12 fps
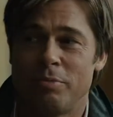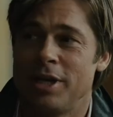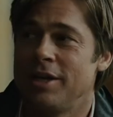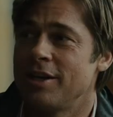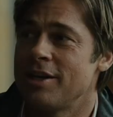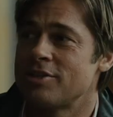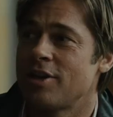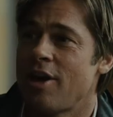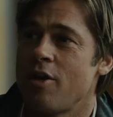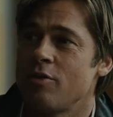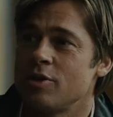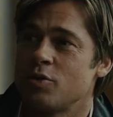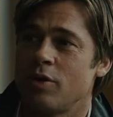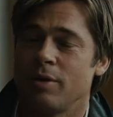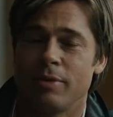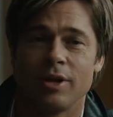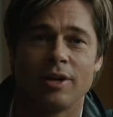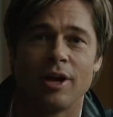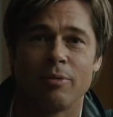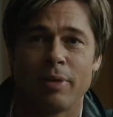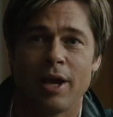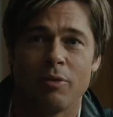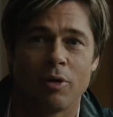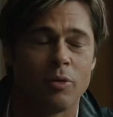compete Billy. against a $120 million
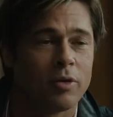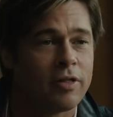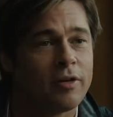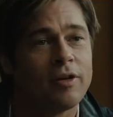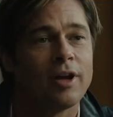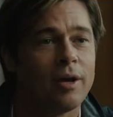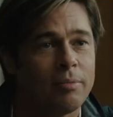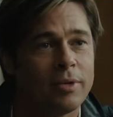payroll with $38